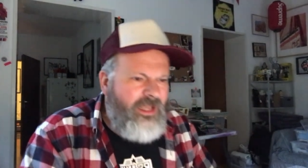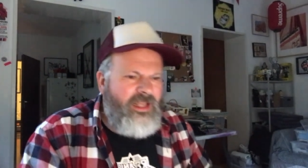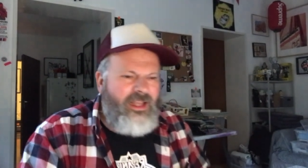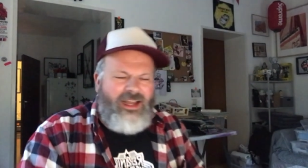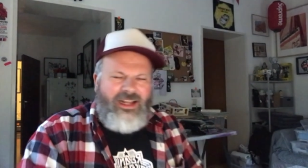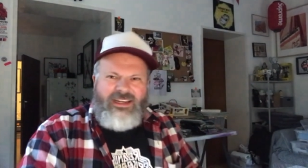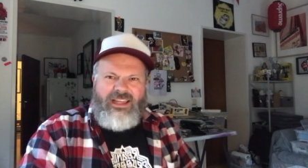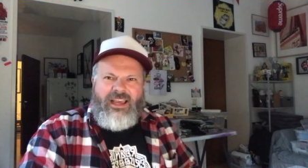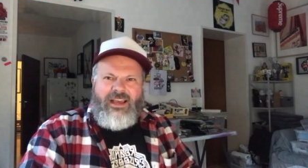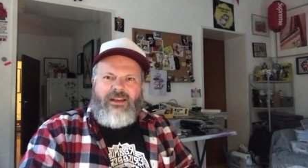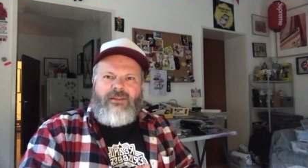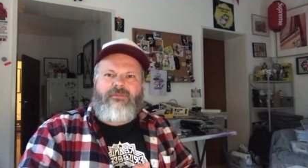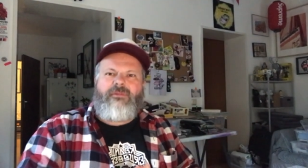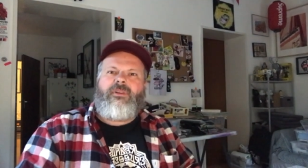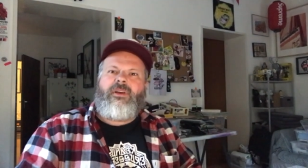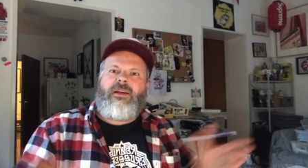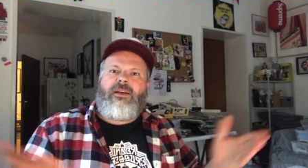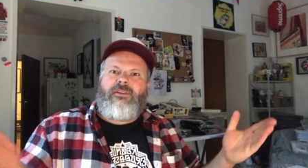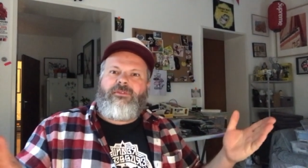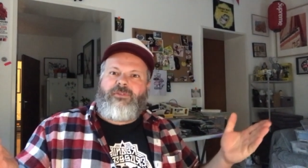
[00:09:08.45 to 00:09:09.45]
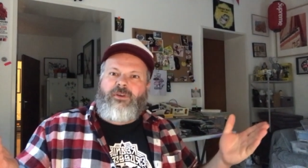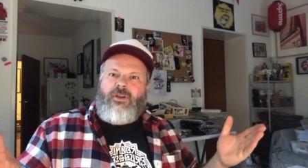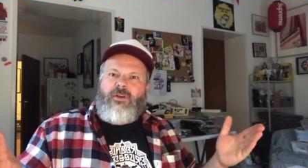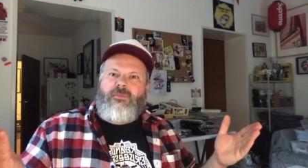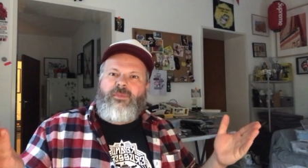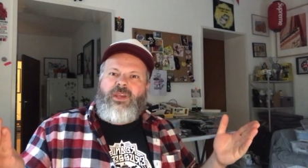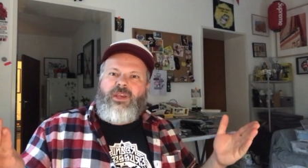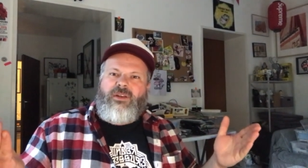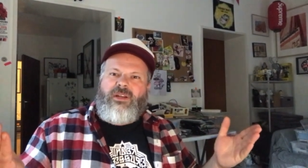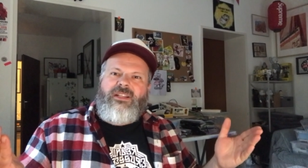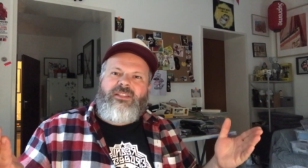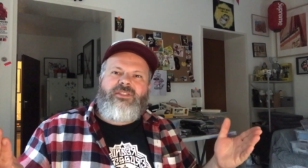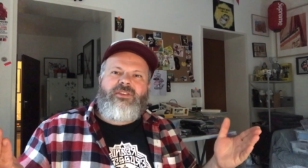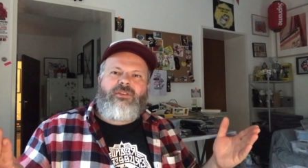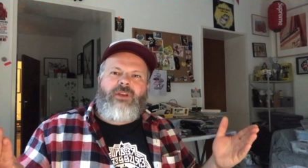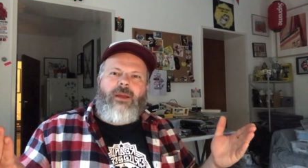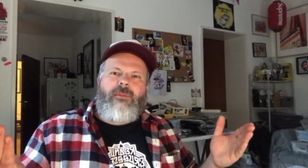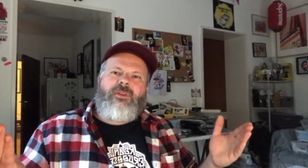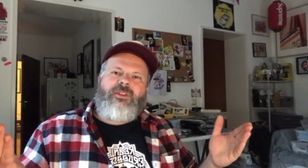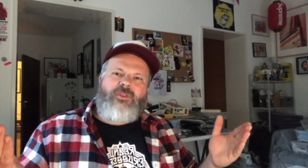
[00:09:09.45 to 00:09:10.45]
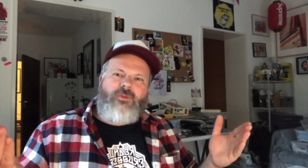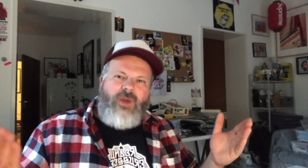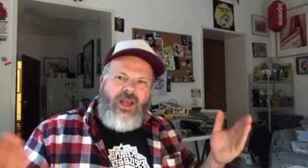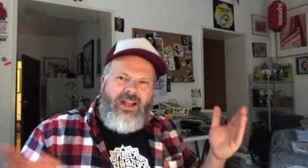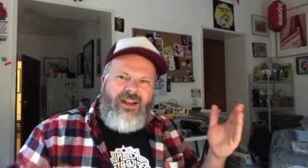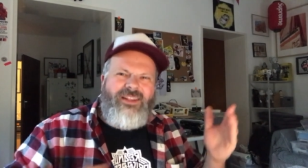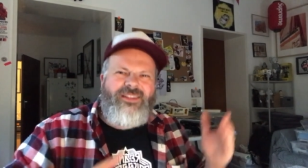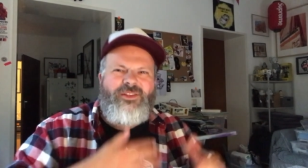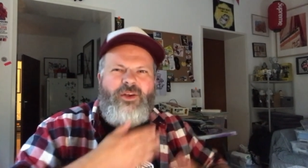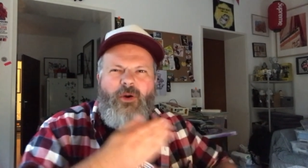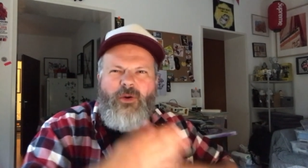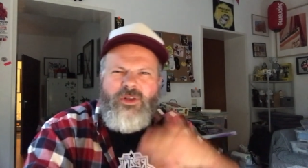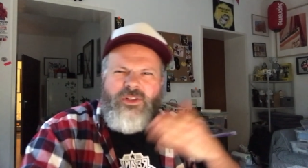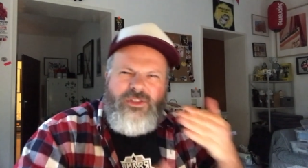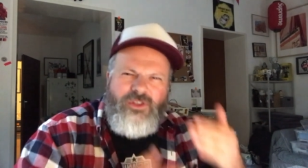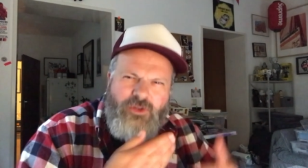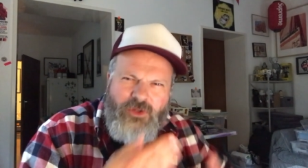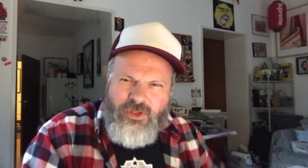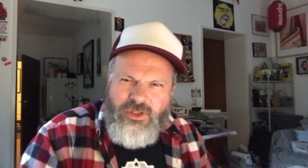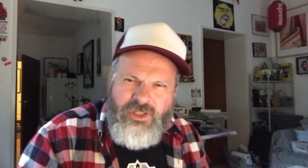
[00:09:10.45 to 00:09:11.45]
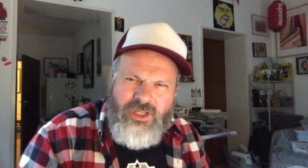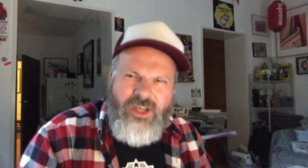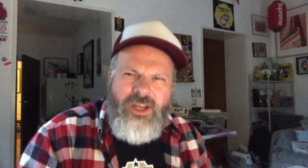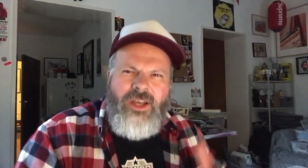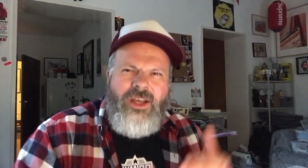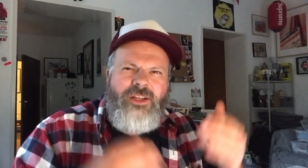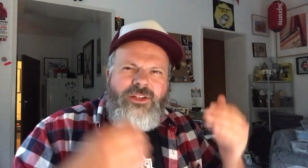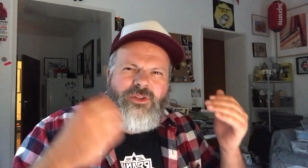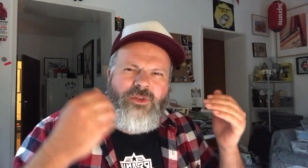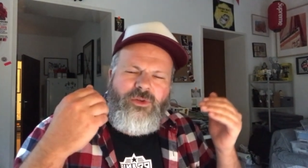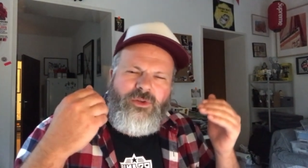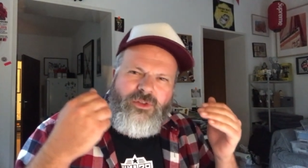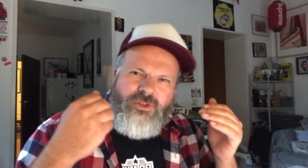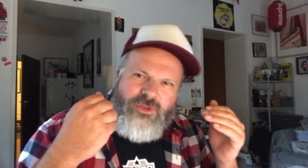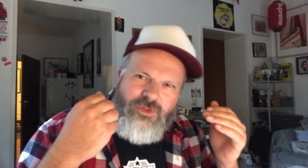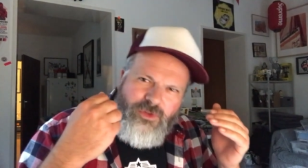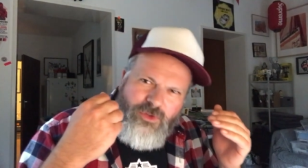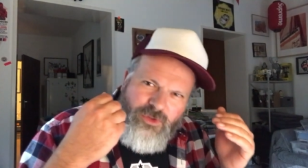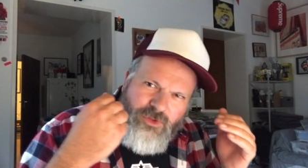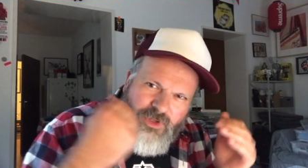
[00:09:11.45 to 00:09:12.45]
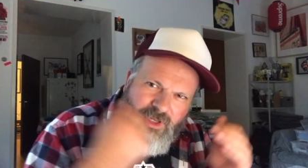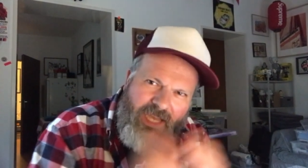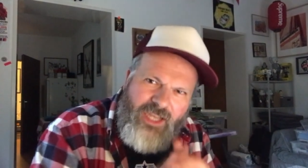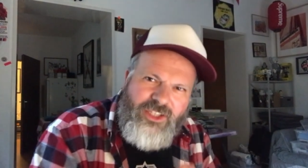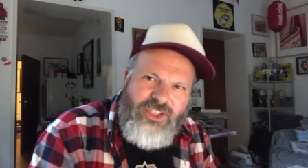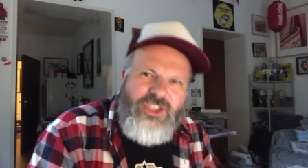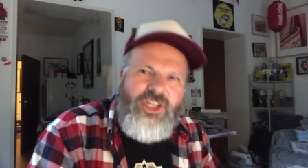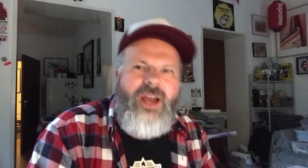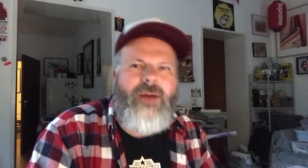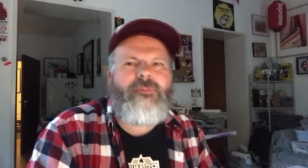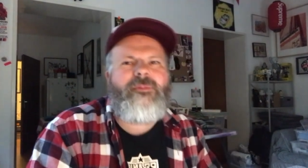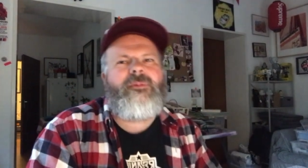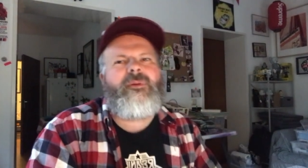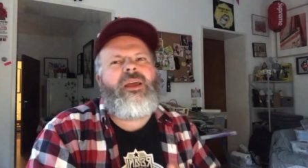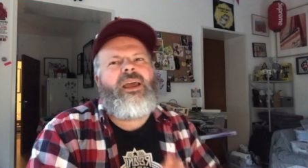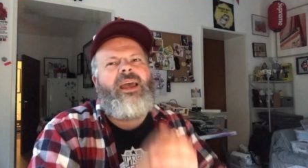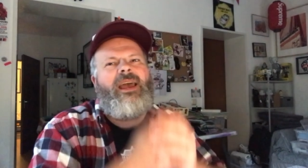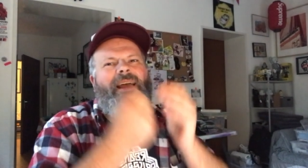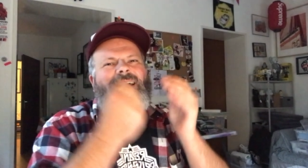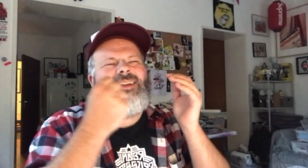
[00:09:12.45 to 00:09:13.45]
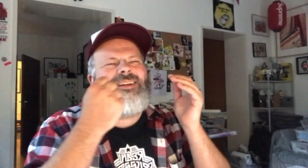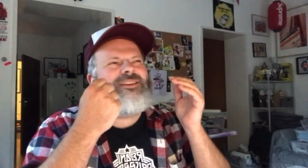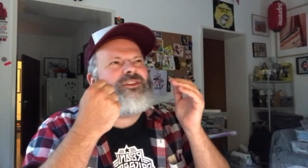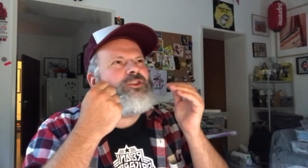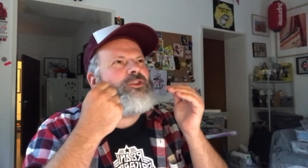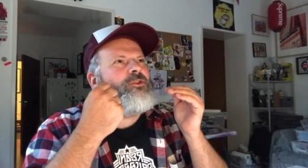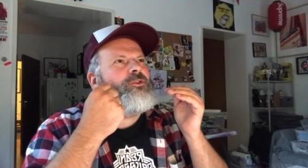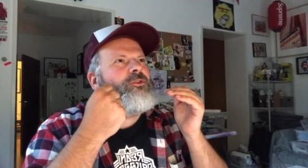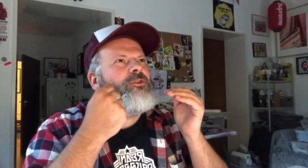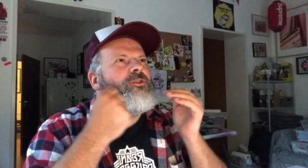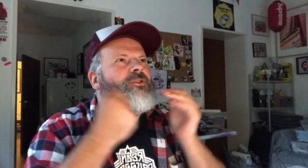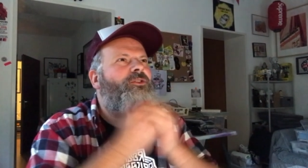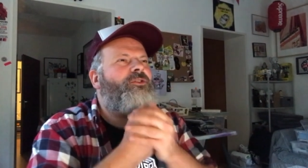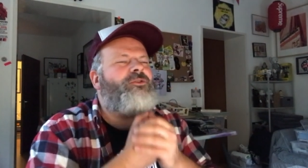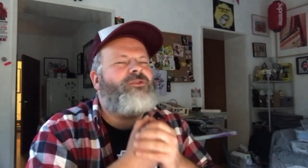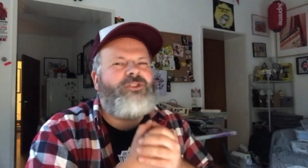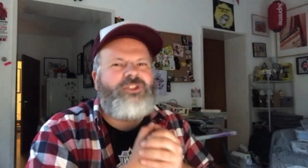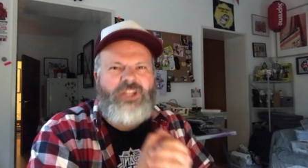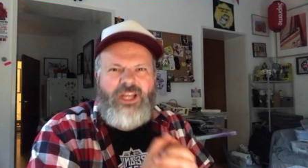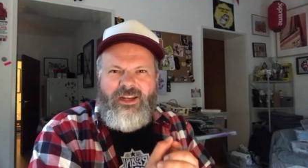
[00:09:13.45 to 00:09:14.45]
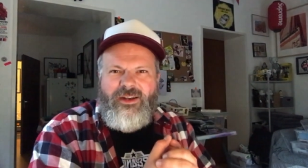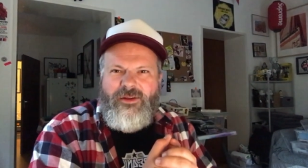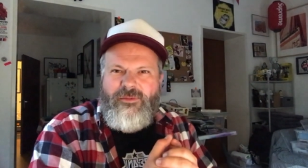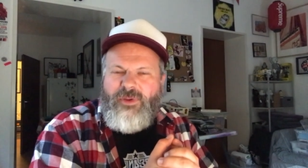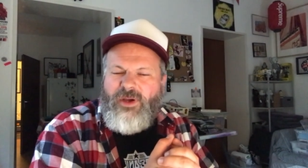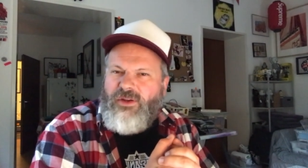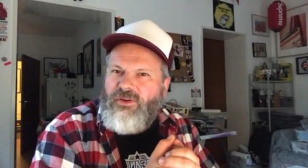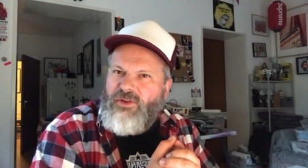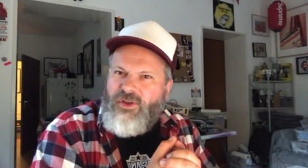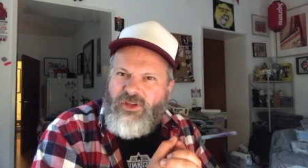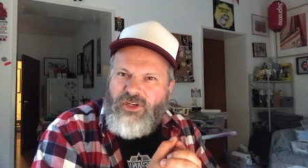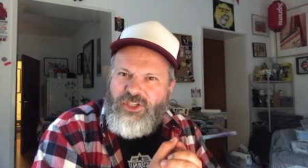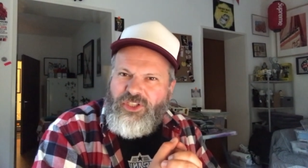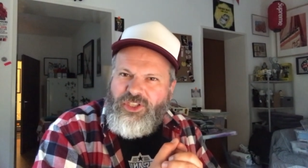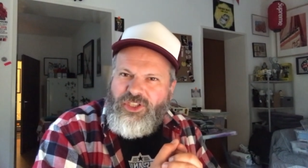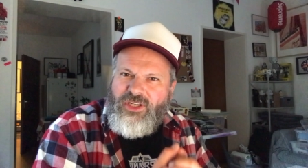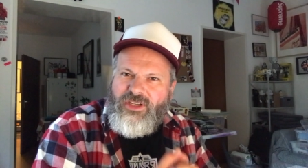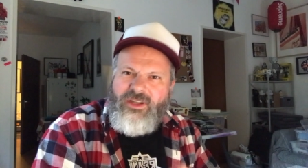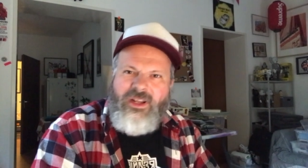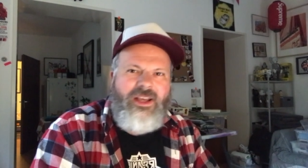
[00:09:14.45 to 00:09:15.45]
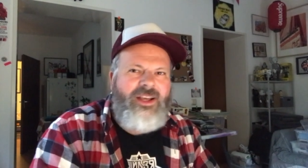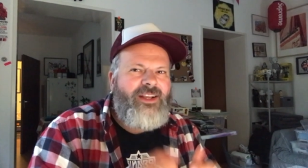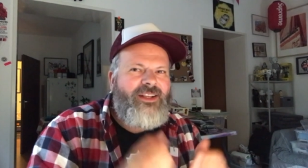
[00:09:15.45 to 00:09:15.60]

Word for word: And yeah, uh, follow me on Instagram as well. It's always good to to catch up and to to chat about nerdy shit.